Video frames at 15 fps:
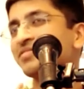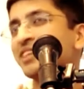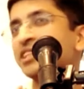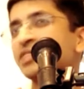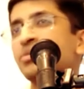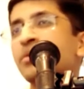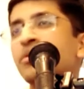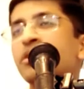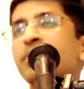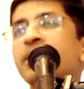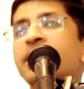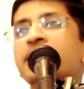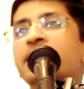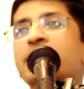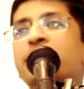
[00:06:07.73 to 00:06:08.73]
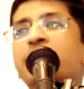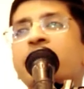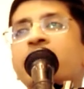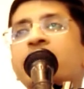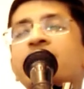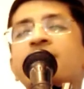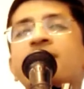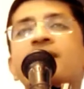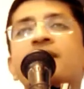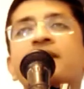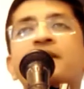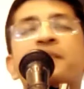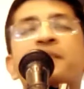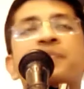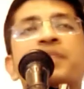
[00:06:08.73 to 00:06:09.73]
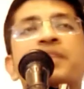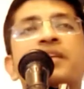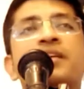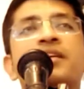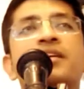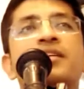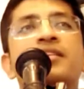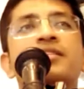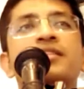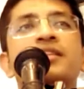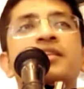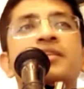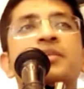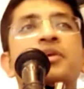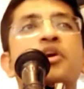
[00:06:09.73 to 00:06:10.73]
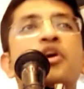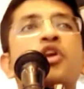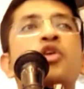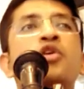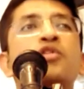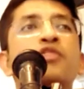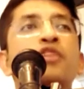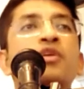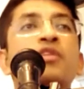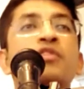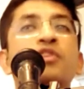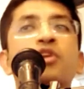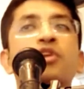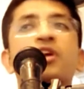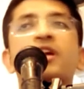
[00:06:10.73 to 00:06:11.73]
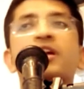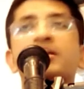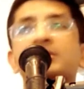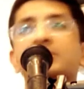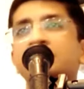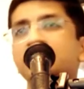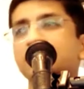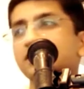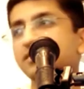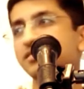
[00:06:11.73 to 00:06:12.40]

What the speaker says: As we were making the point earlier, that we all look forward for holidays.